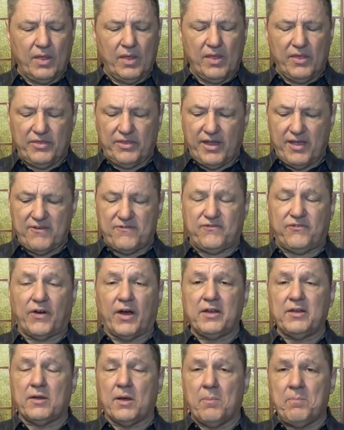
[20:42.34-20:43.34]
the
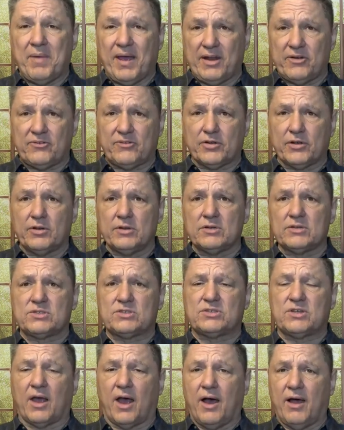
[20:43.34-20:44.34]

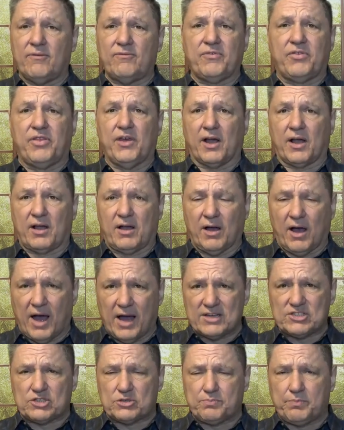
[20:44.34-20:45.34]
fundamentals of the
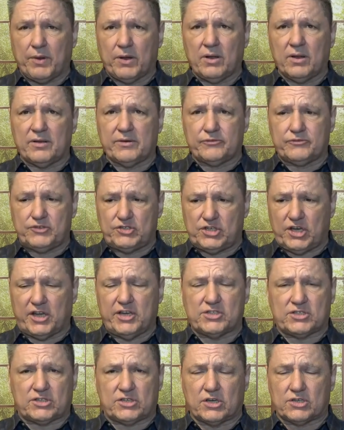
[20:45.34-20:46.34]
gospel of
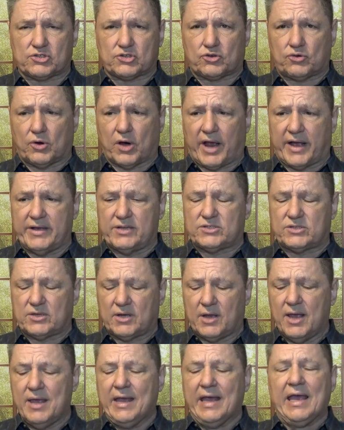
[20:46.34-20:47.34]
Jesus Christ
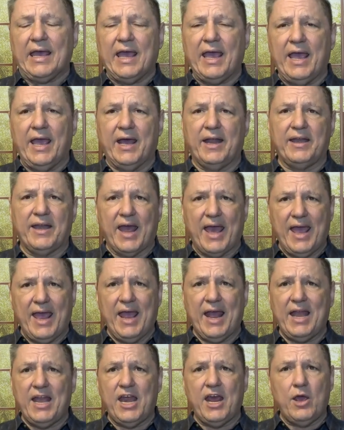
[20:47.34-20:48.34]
in
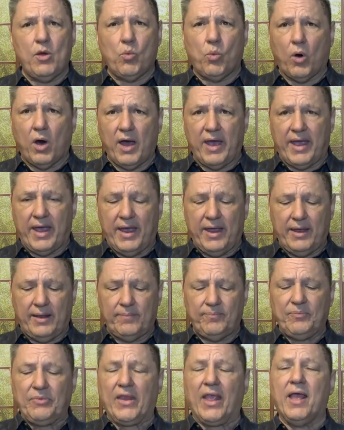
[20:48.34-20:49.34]
any
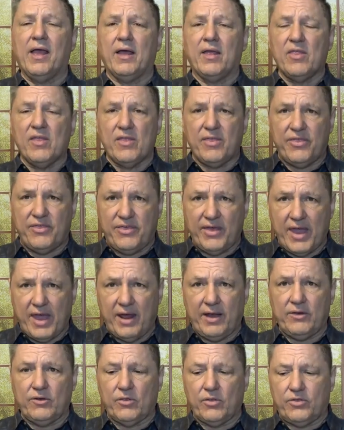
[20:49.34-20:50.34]
way,
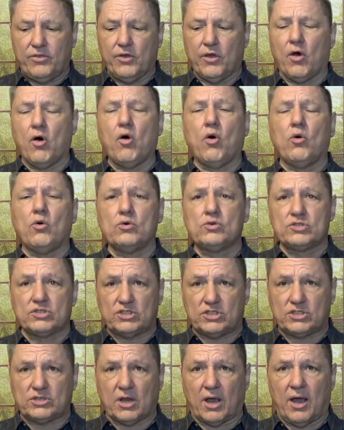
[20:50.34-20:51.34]
then
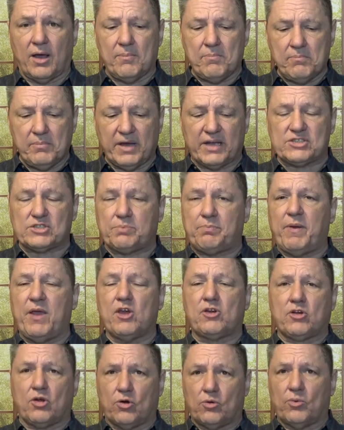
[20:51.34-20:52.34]
those must
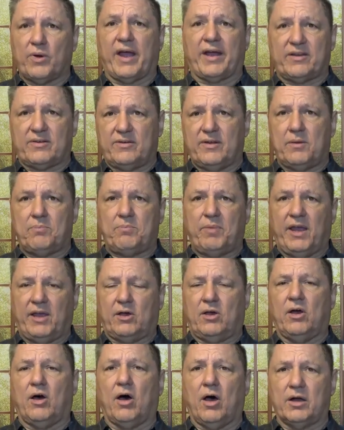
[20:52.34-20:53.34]
be corrected,
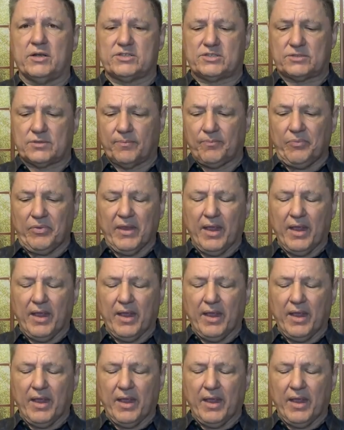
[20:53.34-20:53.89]
because